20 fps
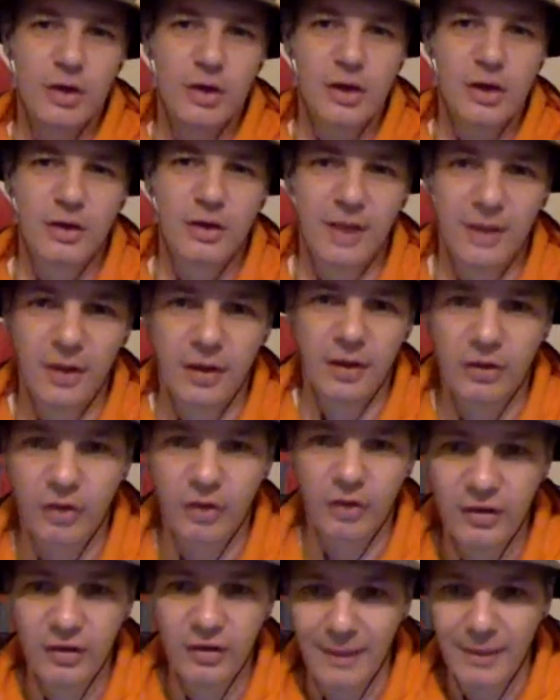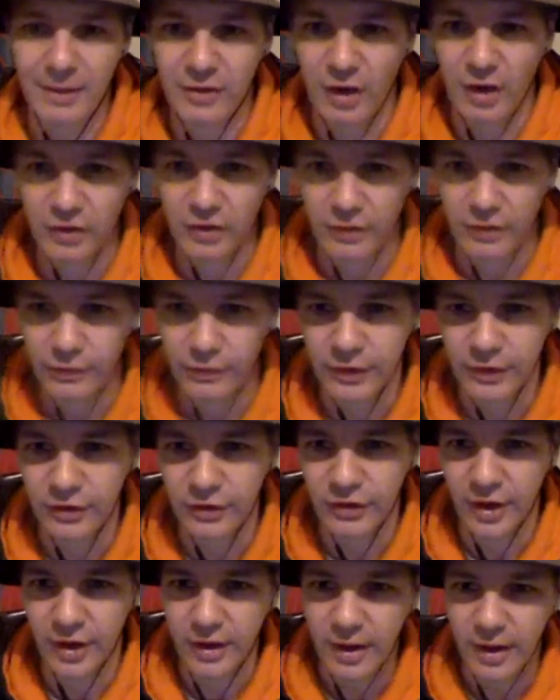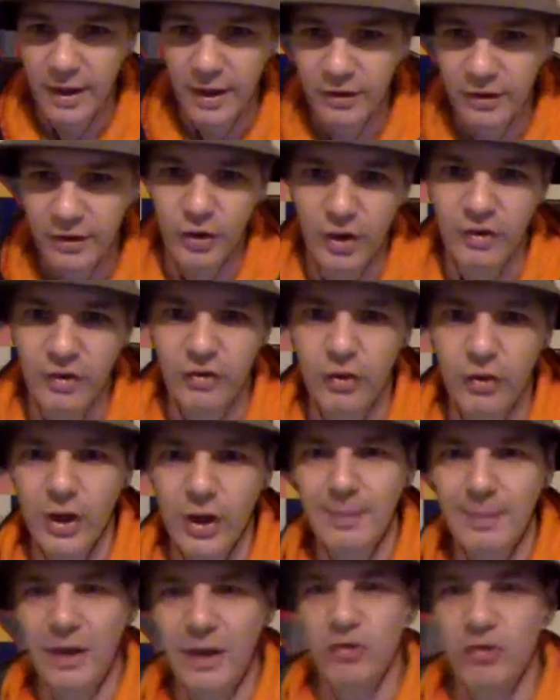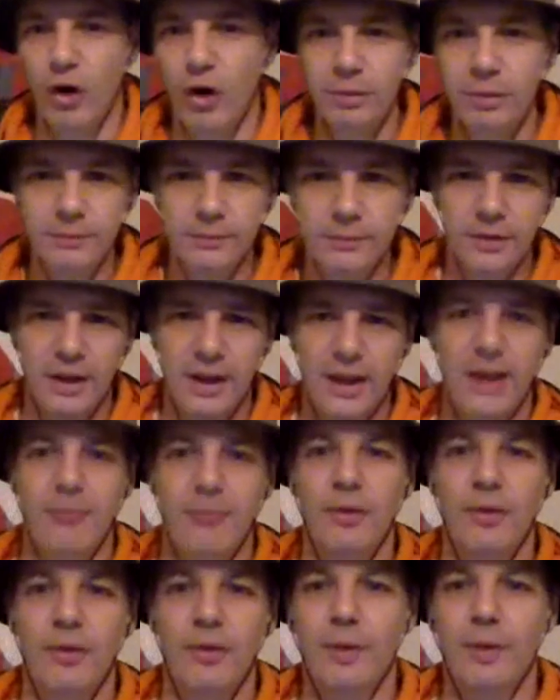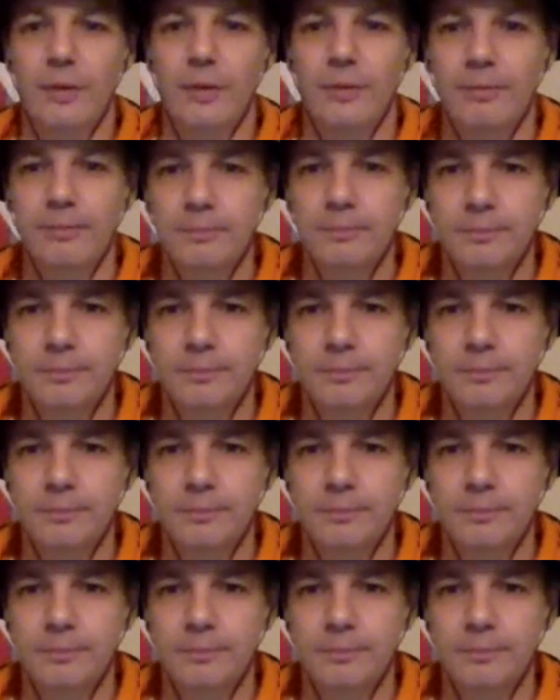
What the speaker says: you think that Jamie Joseph is doing a better job with them?